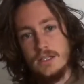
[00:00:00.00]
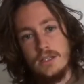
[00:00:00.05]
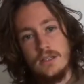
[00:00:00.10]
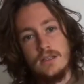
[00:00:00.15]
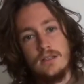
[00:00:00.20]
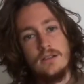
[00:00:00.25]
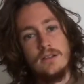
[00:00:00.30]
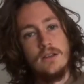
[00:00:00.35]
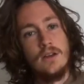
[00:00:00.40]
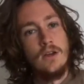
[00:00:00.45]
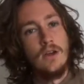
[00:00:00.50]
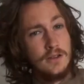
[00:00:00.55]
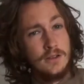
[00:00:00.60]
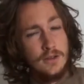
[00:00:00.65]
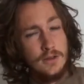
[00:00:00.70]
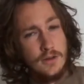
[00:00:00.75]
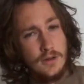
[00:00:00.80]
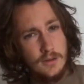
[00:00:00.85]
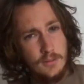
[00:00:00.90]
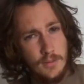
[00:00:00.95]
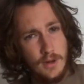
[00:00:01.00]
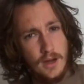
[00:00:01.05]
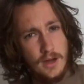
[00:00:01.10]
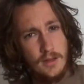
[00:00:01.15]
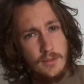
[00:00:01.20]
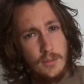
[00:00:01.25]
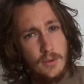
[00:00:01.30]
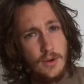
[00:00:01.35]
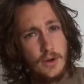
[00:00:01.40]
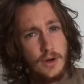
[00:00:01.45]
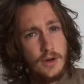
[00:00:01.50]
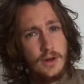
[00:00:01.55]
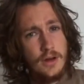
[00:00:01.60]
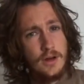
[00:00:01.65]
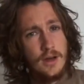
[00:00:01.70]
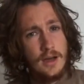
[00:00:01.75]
and you can buy the book,